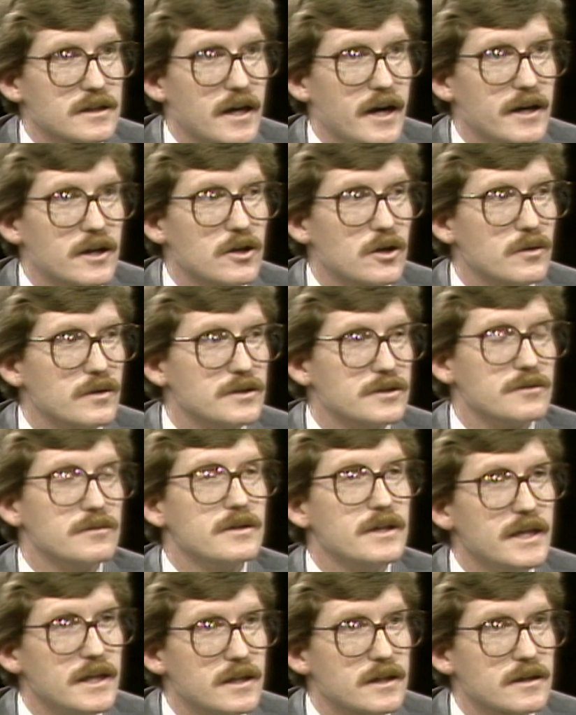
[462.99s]
Idaho is
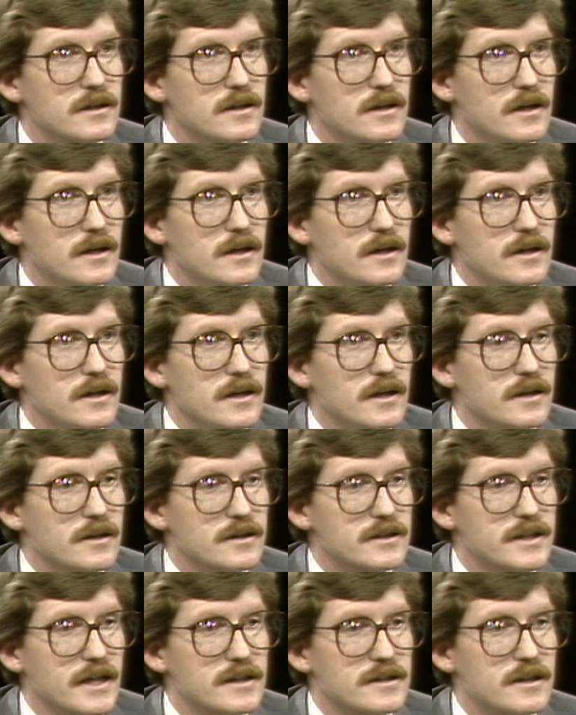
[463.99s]
unique in the
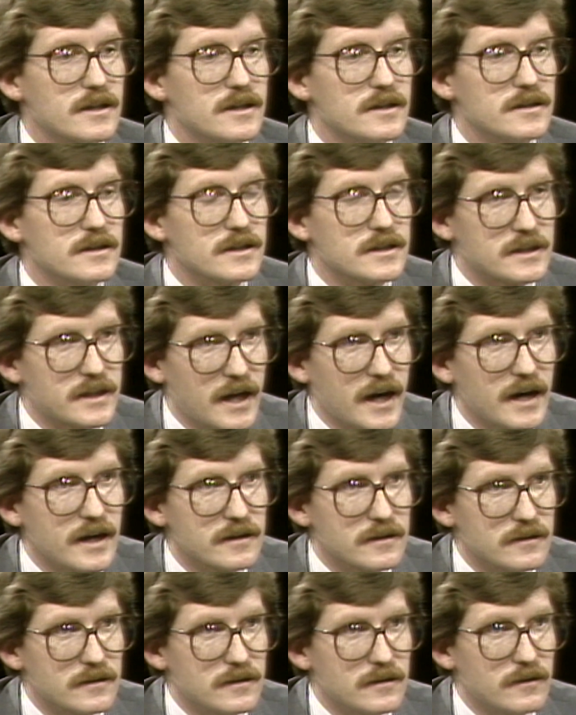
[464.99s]
sense that it does not
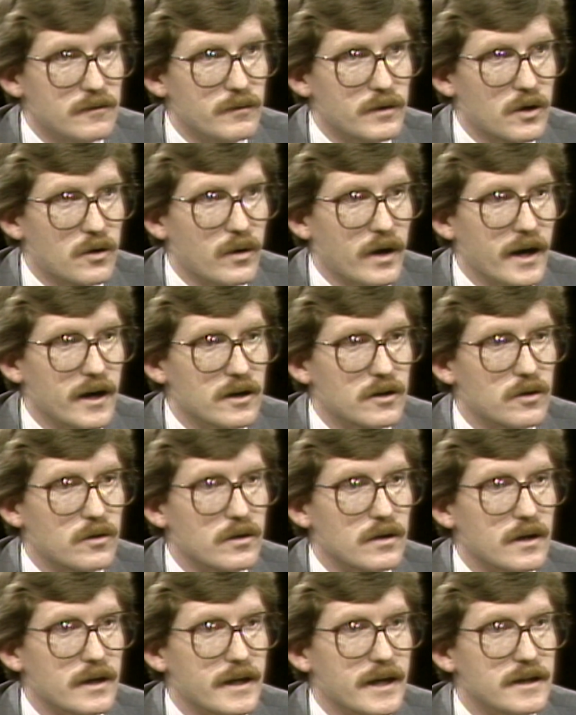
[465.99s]
require
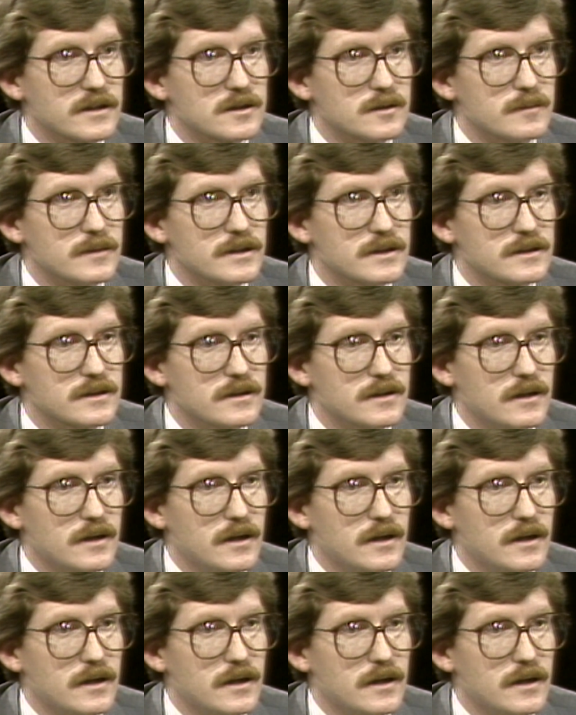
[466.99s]
quarterly estimates.